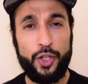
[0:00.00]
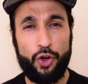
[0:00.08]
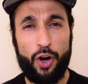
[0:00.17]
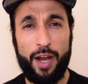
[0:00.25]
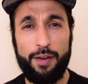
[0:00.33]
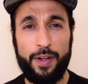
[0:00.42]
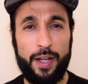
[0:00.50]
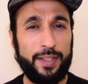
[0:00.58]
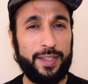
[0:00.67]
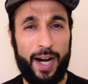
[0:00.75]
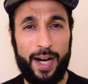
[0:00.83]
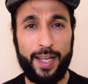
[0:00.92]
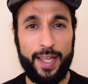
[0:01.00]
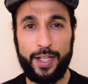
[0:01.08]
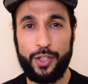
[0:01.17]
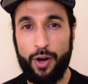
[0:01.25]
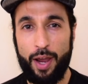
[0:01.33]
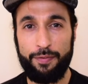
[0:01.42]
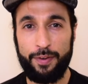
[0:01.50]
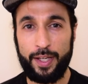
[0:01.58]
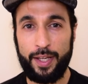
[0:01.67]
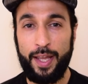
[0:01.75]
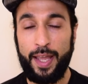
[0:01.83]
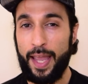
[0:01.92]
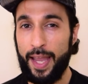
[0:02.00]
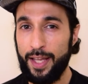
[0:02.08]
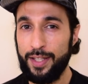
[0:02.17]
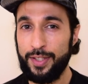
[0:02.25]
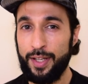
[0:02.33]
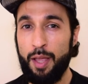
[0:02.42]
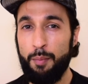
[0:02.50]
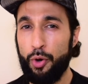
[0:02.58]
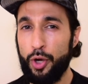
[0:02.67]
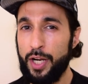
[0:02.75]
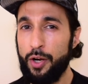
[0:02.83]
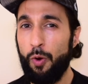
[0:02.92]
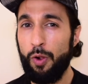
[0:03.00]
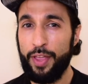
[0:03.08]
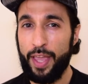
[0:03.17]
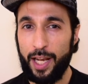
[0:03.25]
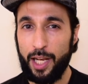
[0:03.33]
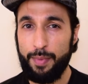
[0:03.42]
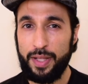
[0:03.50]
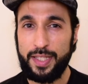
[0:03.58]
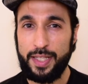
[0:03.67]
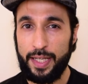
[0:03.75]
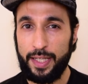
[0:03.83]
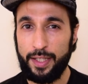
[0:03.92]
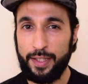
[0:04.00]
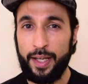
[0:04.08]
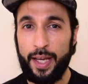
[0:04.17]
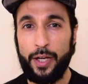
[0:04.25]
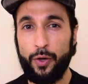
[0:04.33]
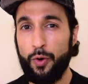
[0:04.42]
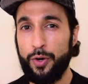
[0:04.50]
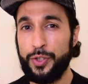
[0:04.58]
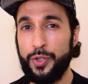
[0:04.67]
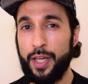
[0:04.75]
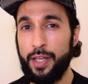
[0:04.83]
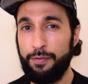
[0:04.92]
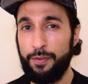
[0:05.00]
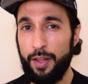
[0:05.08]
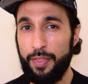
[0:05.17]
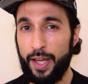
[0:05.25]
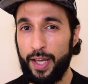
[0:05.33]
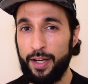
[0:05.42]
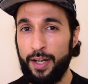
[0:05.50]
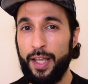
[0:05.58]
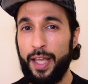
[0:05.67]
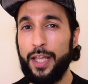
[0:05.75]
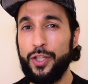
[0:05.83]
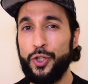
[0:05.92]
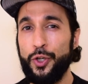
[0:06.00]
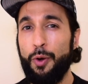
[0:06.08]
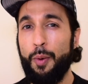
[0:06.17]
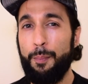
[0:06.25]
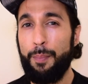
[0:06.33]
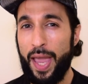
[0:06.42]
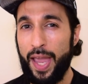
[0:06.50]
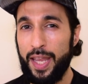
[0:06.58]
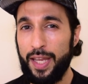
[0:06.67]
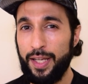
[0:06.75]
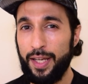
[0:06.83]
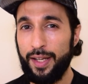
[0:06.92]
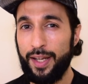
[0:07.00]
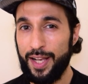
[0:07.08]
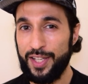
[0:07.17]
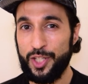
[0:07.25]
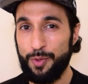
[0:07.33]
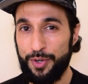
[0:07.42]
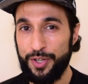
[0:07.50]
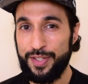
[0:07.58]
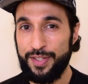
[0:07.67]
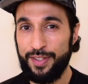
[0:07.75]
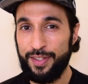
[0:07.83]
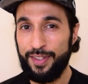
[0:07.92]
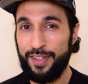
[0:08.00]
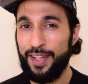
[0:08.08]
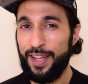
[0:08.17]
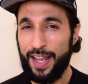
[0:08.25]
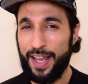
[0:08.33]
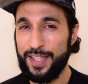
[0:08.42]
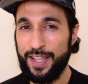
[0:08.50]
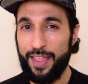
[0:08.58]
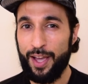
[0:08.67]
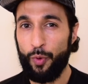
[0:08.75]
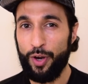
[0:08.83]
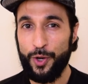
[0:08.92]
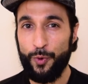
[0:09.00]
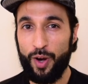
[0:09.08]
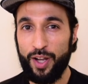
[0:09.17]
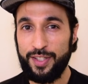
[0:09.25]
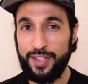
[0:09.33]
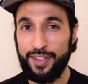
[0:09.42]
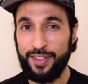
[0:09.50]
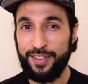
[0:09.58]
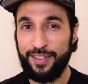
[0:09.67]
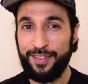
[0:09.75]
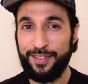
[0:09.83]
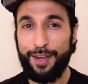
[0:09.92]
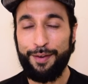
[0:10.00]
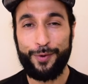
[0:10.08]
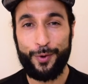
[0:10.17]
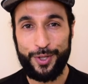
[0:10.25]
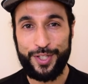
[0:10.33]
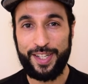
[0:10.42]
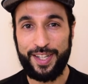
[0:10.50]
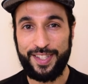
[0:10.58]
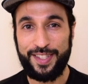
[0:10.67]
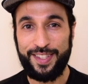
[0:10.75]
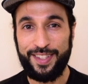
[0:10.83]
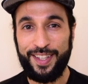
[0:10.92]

drive targeted traffic, and put in all the elements needed in order to convert that into paying customers. Isn't that what you want? Of course it is.